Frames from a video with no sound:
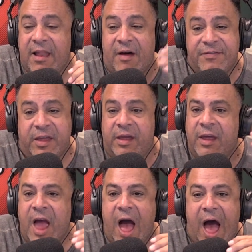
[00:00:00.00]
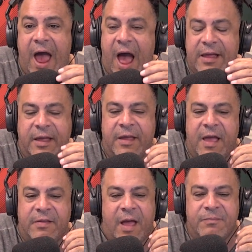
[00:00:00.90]
I, I love I, you. I, I,
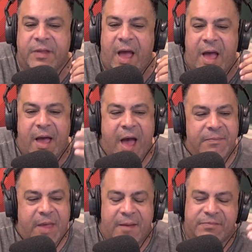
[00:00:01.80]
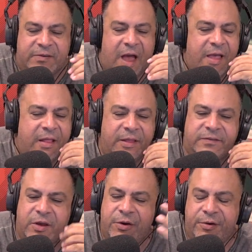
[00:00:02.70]
am no,
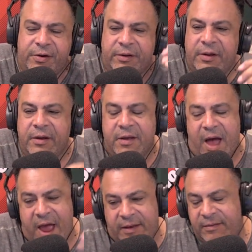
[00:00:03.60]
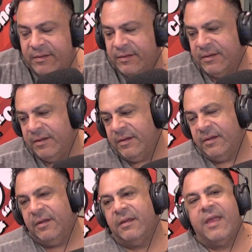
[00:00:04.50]
no, dude, finish. guy. let me
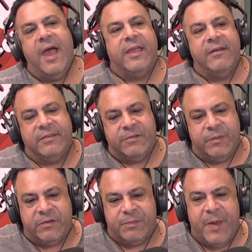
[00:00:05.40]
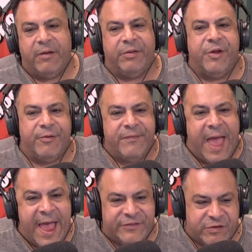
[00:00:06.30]
finish. Yeah, let me finish. spittle when, your when
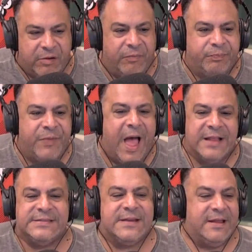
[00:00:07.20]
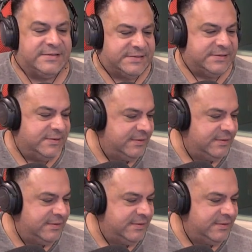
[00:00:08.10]
national Simmons, nonsense.